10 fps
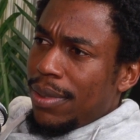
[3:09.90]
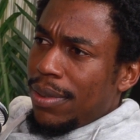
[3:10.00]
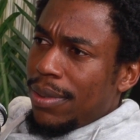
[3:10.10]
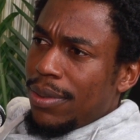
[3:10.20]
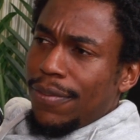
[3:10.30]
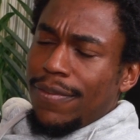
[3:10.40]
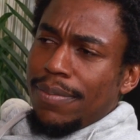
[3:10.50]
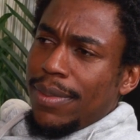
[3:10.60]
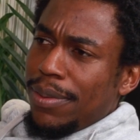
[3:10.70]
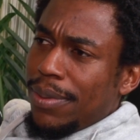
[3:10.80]
here, your
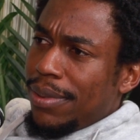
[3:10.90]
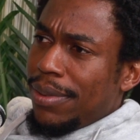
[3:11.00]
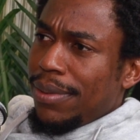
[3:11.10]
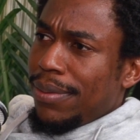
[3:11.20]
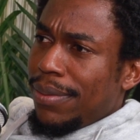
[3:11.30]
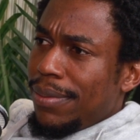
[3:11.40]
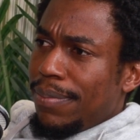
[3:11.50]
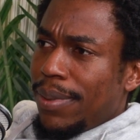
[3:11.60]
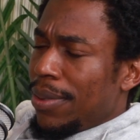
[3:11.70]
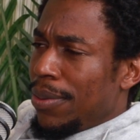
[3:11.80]
family was still
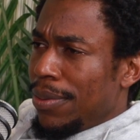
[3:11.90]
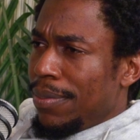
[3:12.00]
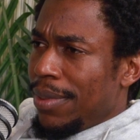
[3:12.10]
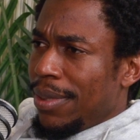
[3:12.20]
back home.